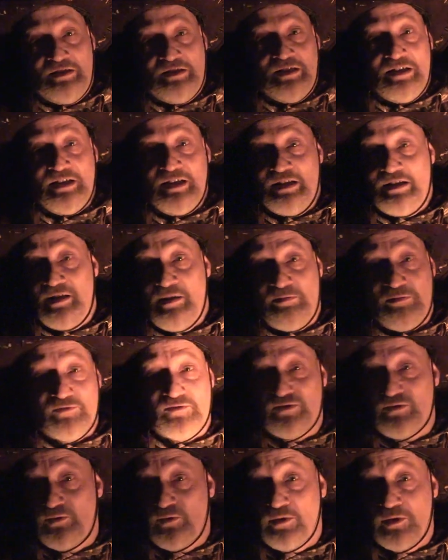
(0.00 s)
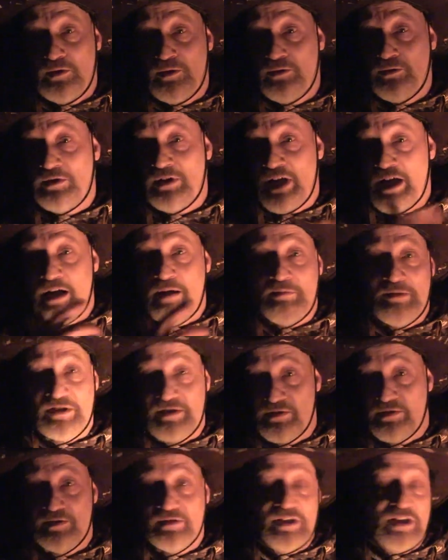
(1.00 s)
I get a couple squirrel or I got my
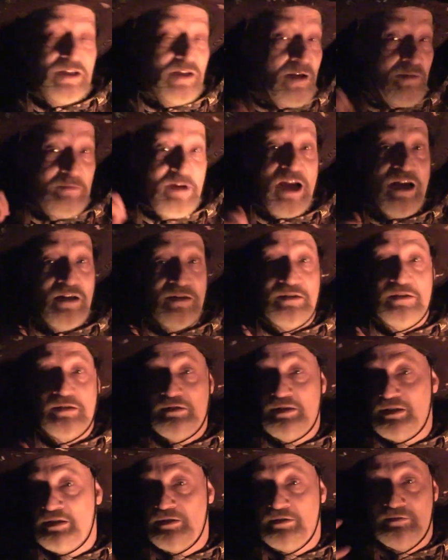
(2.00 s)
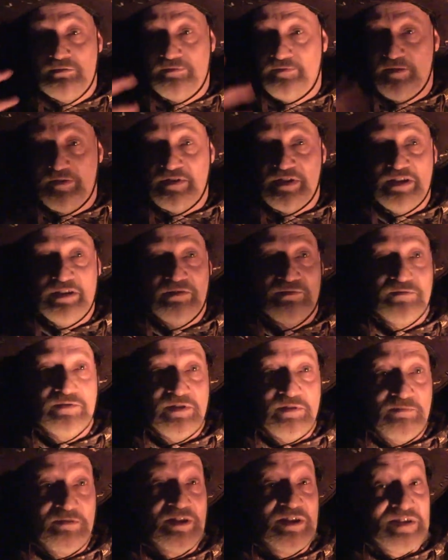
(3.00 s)
turkey and I'm out of there, you know, fifteen,
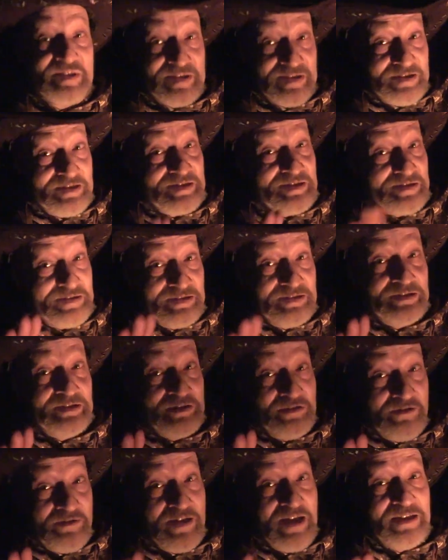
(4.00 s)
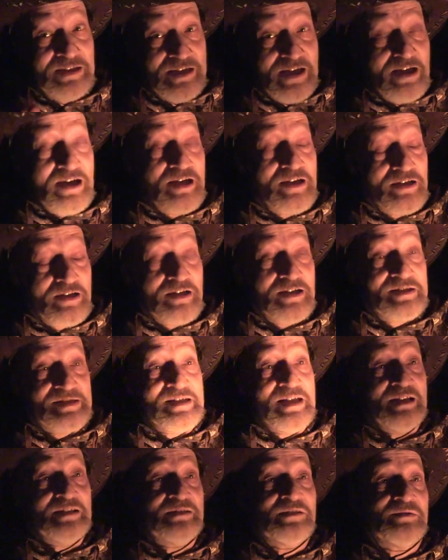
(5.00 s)
twenty minutes. You know, that day I, I
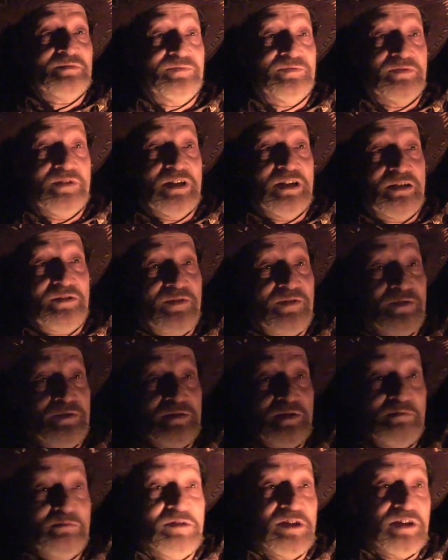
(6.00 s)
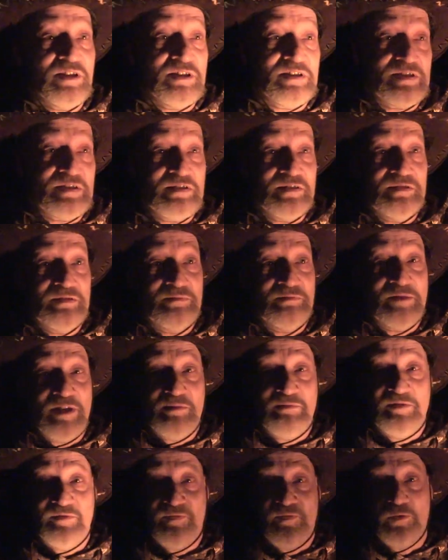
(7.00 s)
sat there for like thirty minutes,
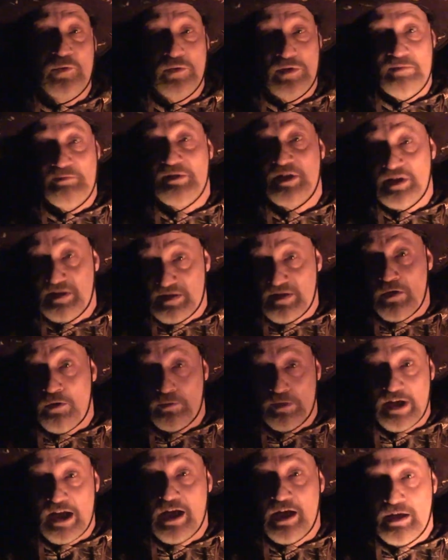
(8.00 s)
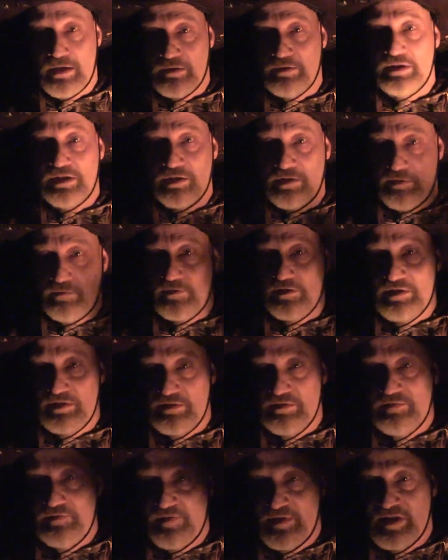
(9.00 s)
maybe forty minutes altogether, you know, when
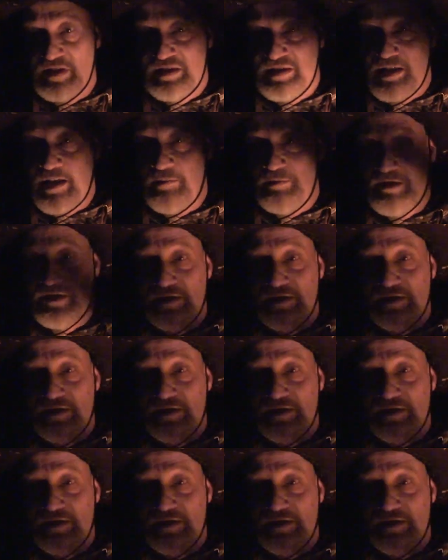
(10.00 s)
the time I